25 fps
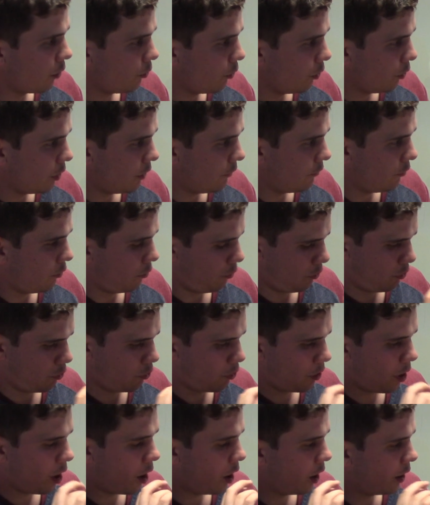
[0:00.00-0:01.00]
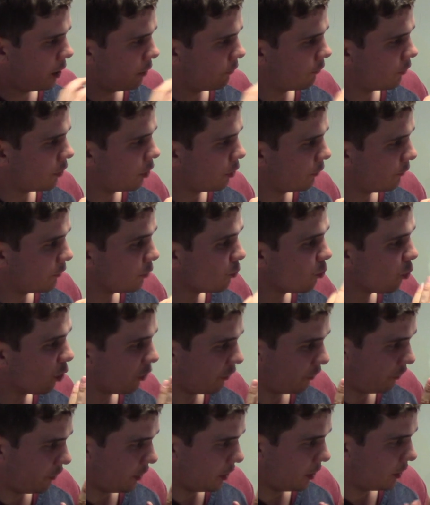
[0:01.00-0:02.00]
will give you a kind of clue if you
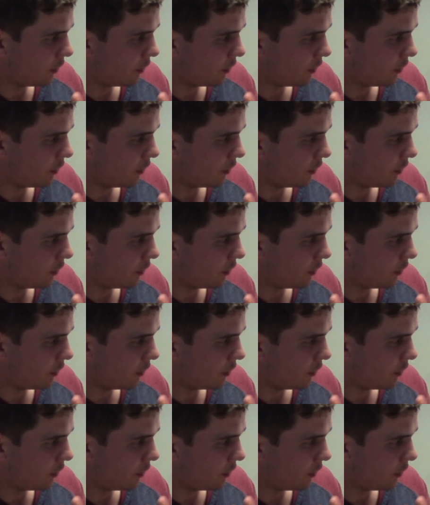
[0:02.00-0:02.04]
want it.